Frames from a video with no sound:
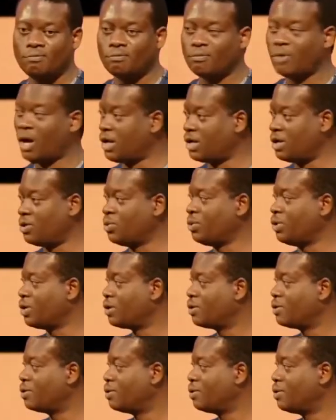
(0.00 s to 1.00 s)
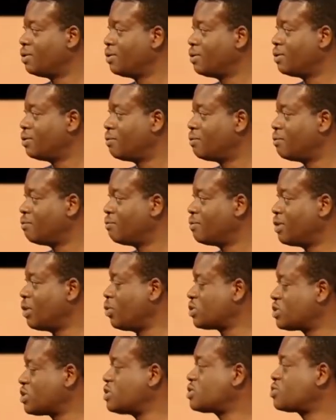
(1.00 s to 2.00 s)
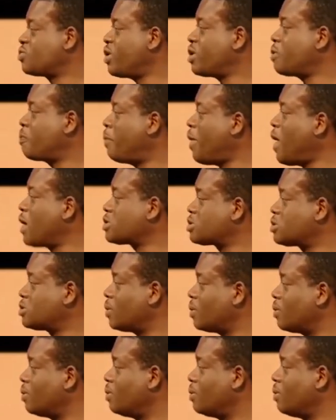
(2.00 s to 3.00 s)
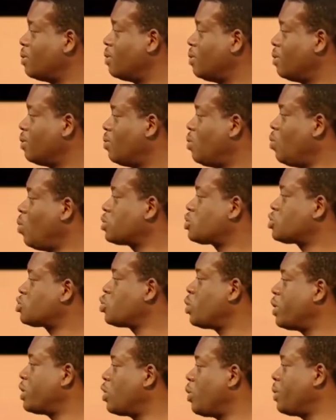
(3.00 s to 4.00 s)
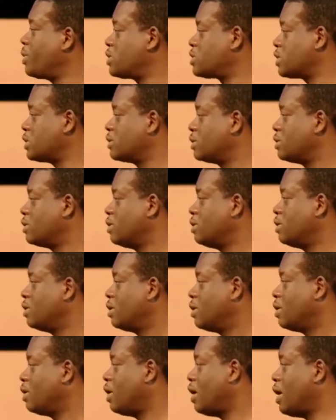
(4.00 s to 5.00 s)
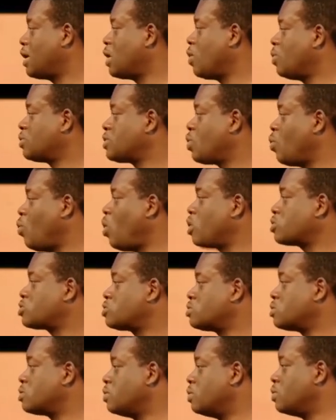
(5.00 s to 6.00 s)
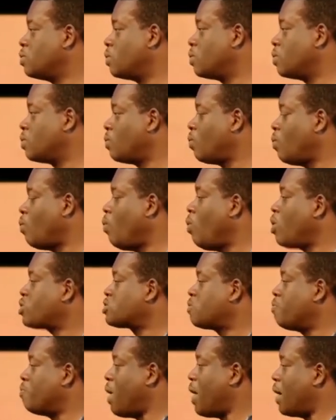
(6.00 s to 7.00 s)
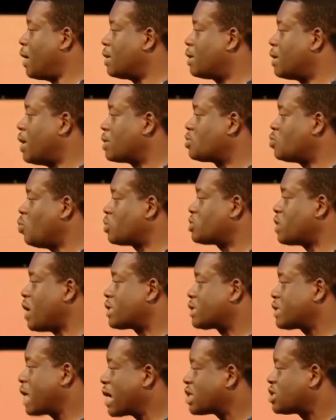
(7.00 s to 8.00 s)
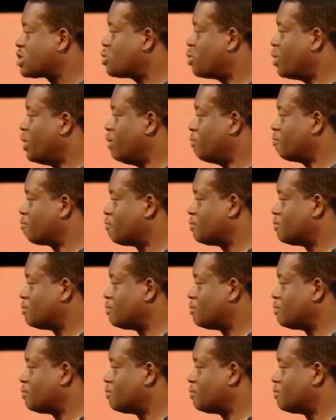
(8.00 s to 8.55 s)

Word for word: Hallelujah. There was this great pastor who was so anointed, and there was a watch, watchman that was attached to him.